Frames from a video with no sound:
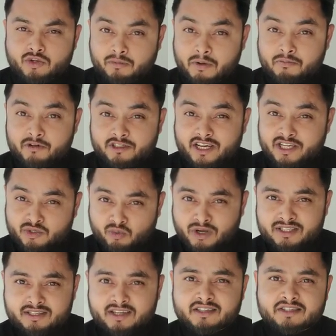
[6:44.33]
To be precise,
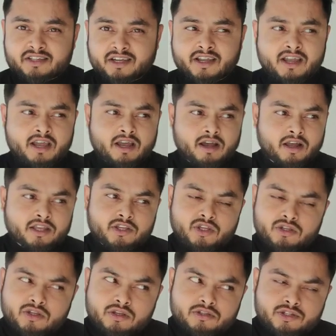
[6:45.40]
160. Uh,
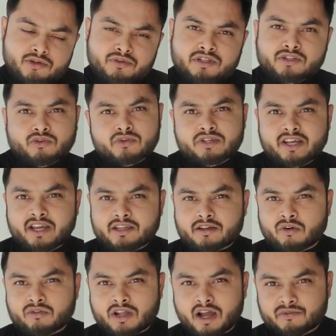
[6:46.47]
students usually get
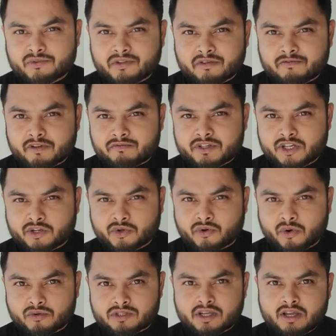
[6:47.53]
around 150
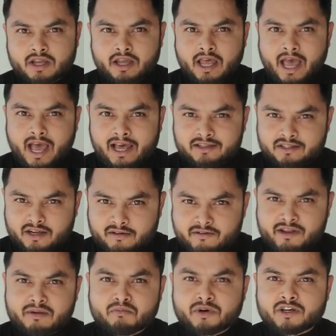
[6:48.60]
euros as a
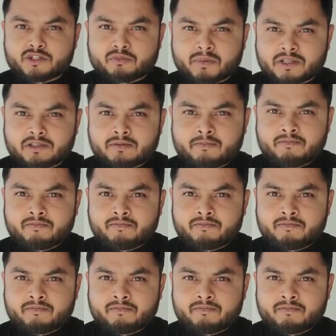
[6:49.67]
reimbursement.